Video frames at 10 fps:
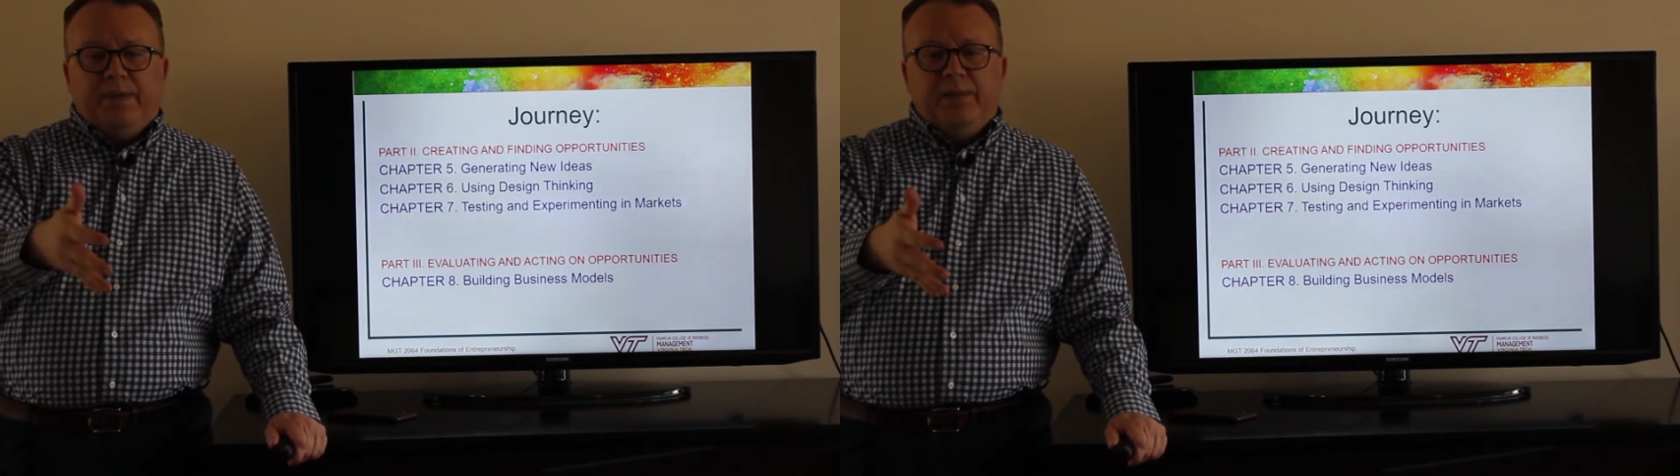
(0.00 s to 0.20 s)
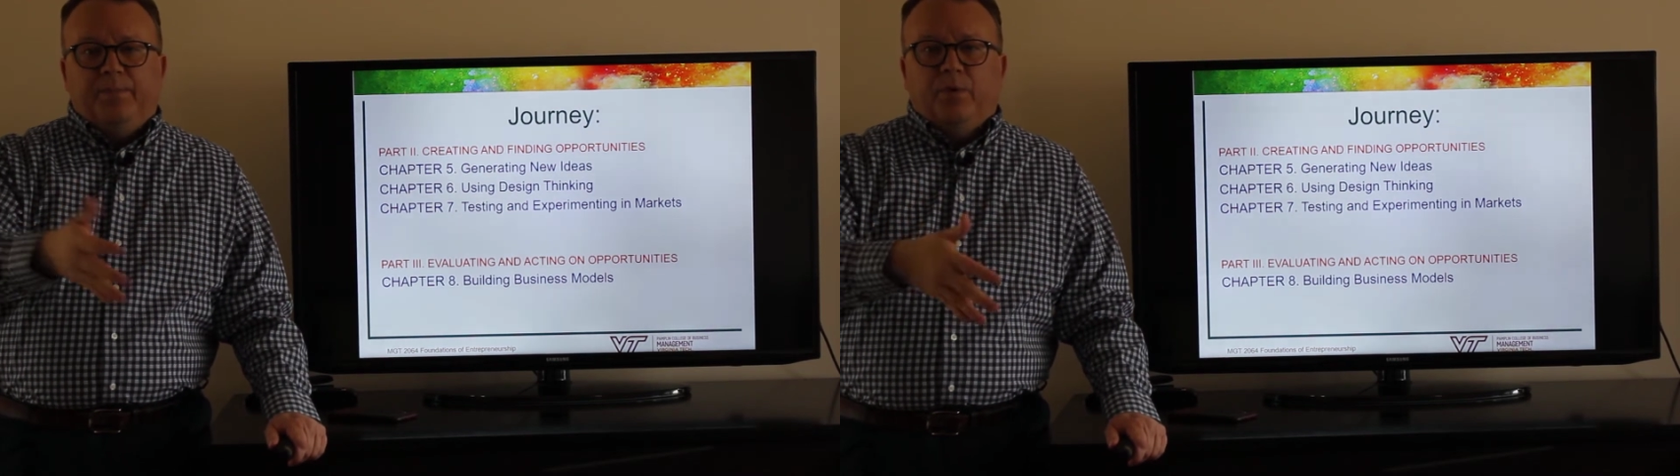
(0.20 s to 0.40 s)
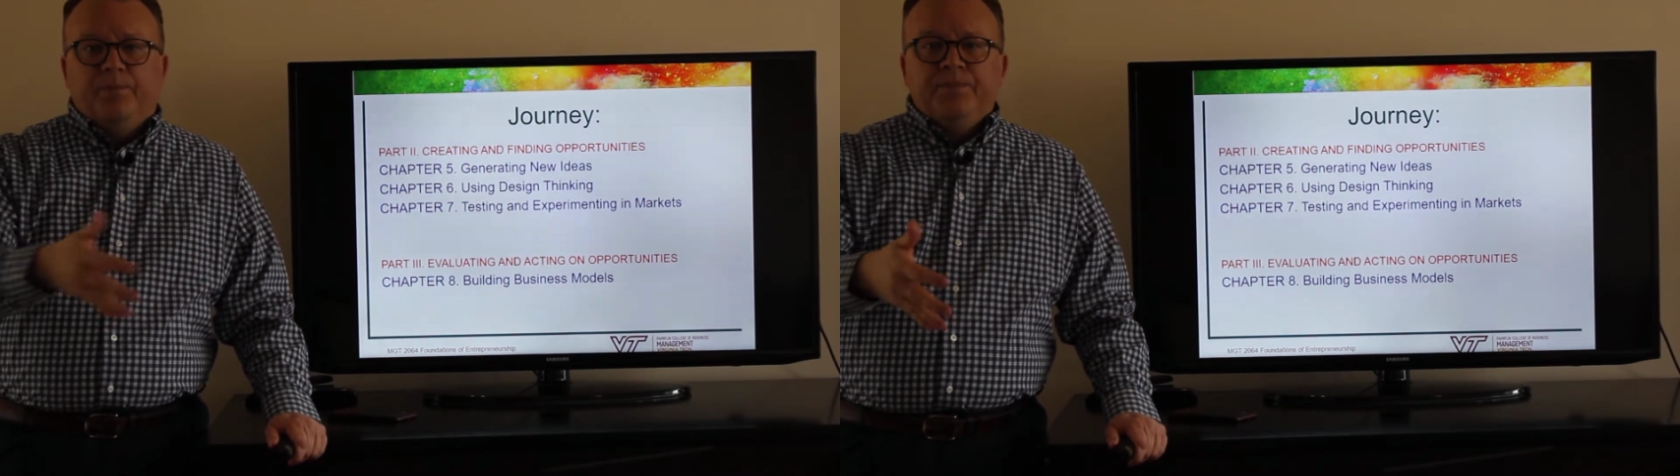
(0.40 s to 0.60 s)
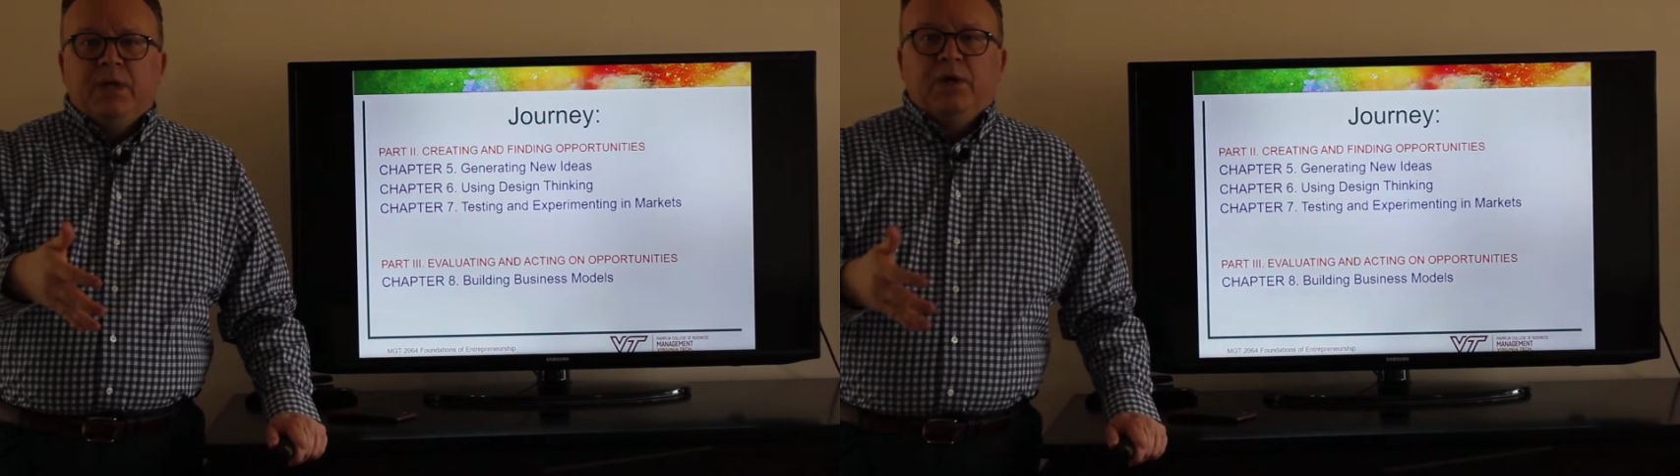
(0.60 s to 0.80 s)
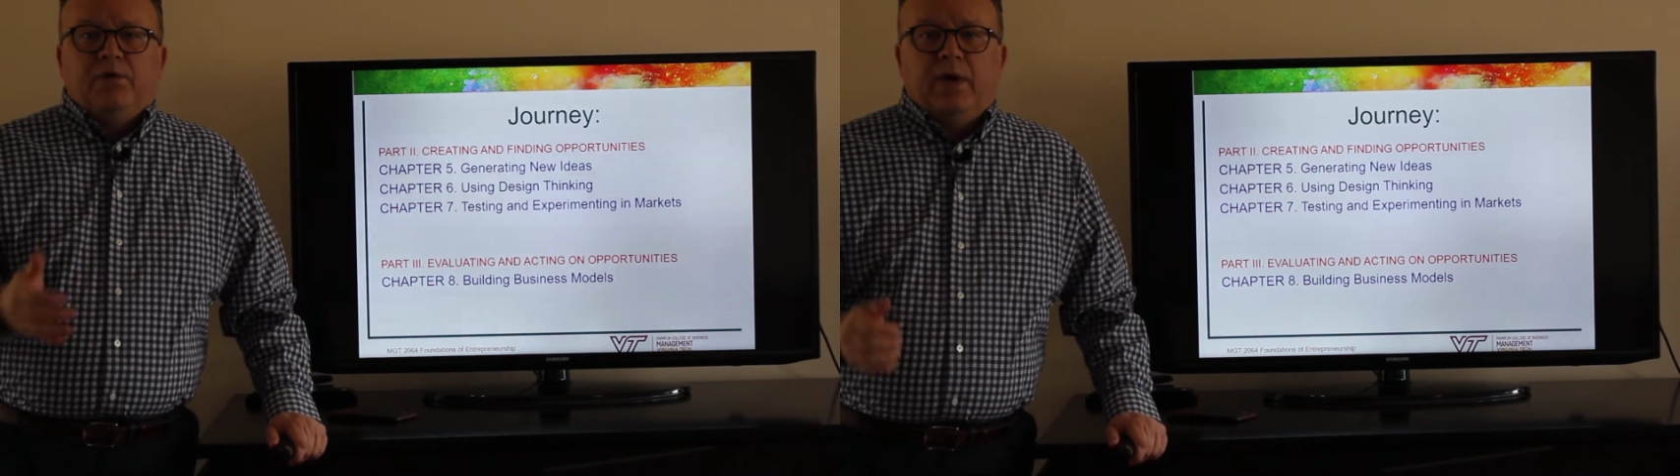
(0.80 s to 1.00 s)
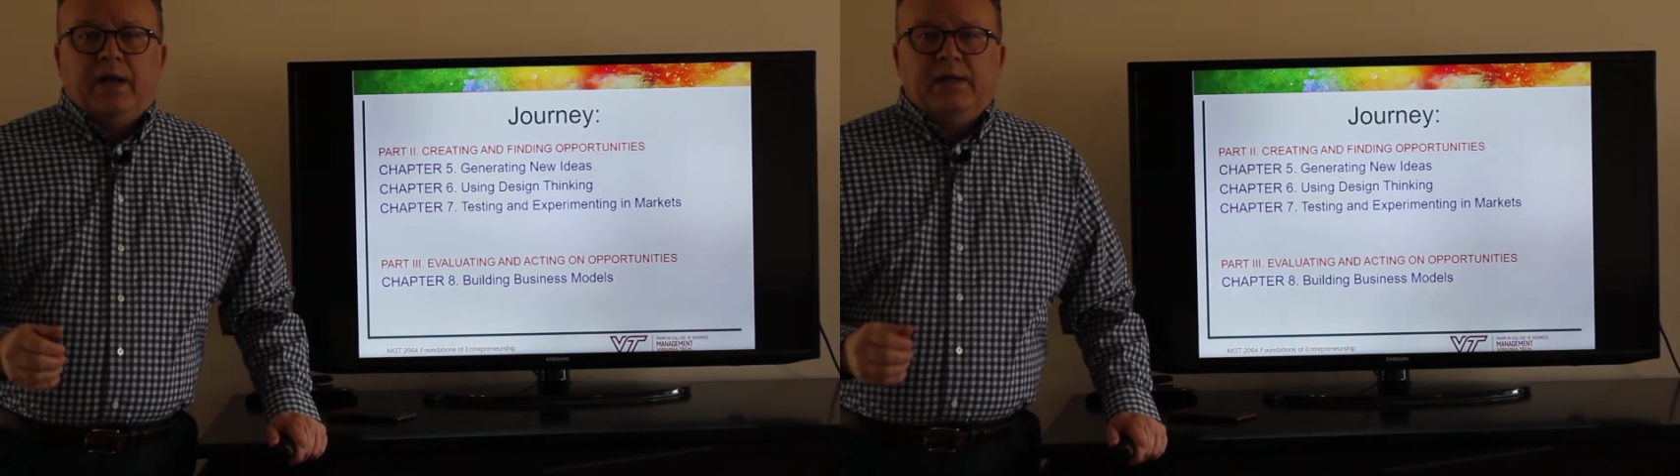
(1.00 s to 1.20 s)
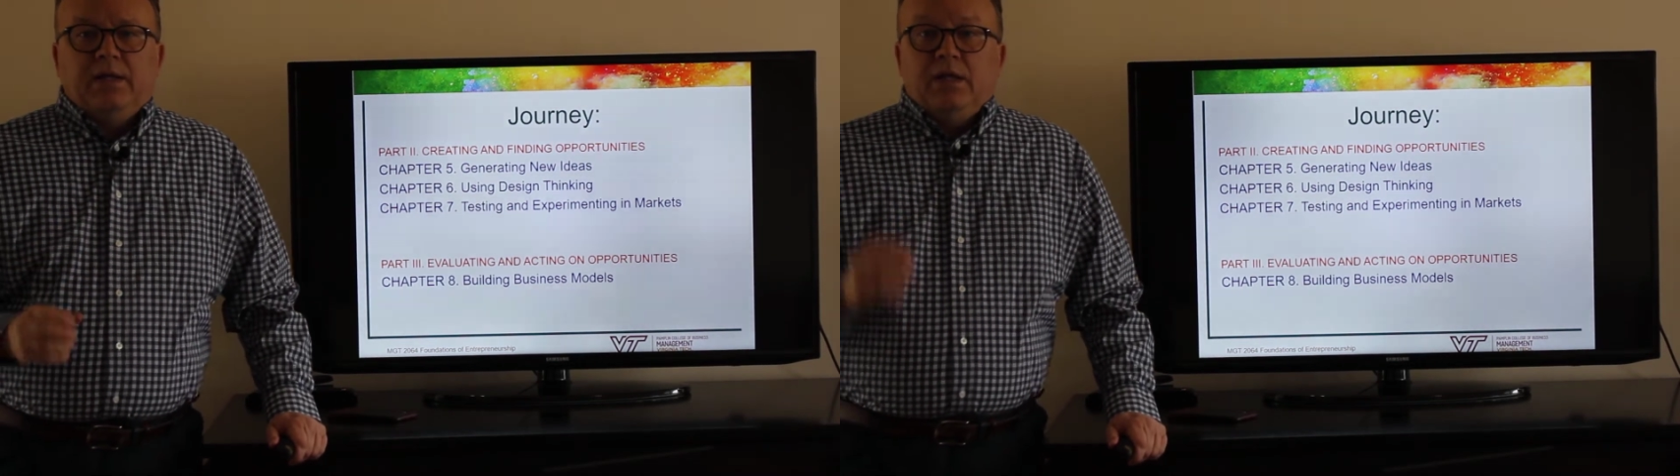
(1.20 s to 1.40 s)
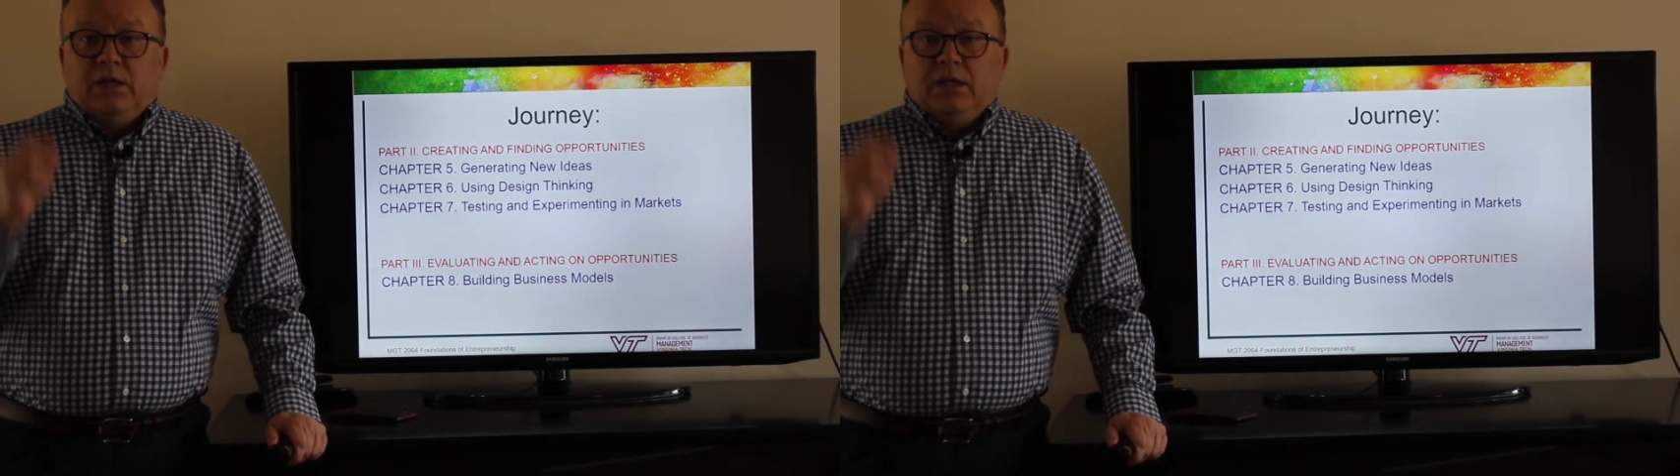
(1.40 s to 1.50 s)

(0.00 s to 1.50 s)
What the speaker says: people, right?